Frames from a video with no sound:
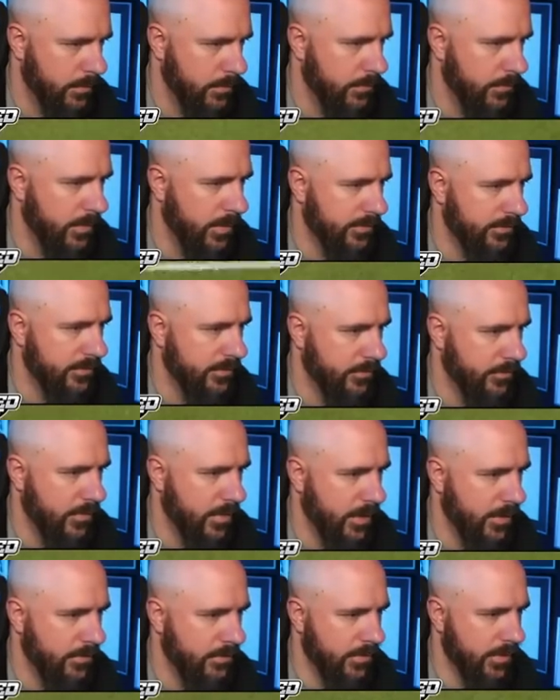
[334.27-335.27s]
Kazeer, why
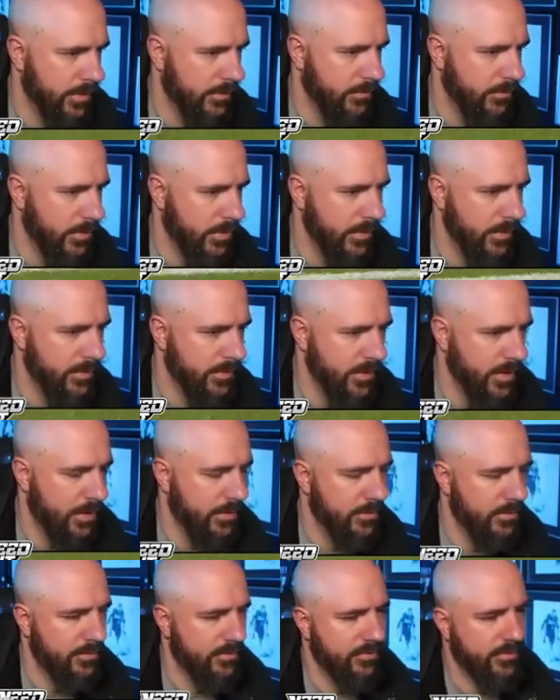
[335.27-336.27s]
are you like running
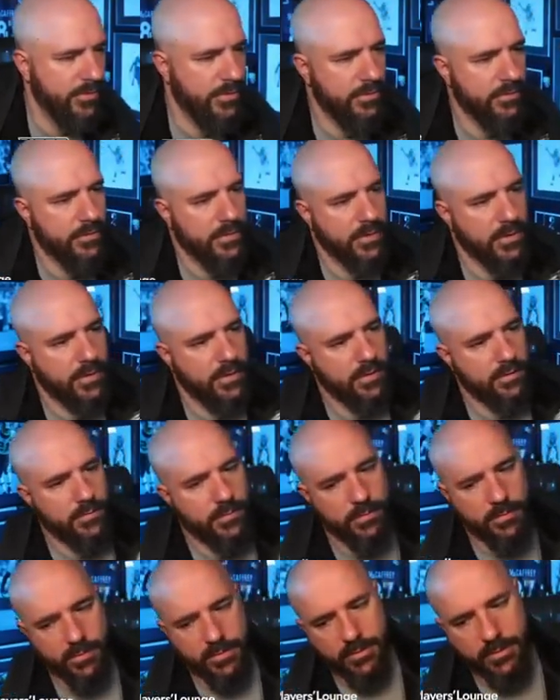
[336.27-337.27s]
down the field right now? What
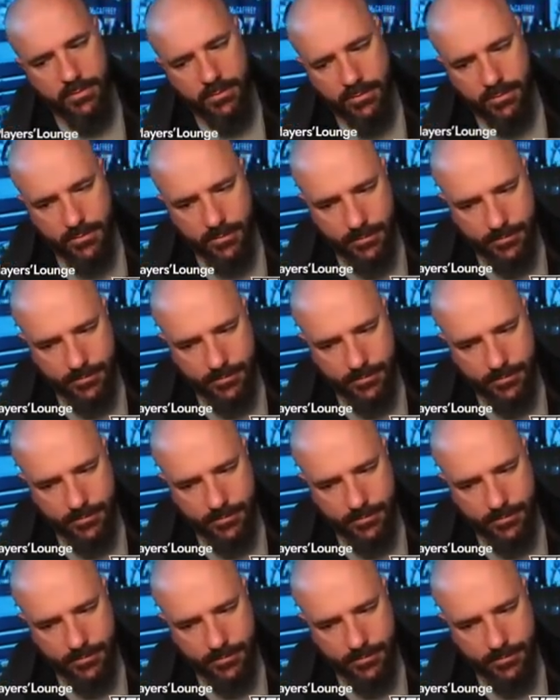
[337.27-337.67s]
are we doing?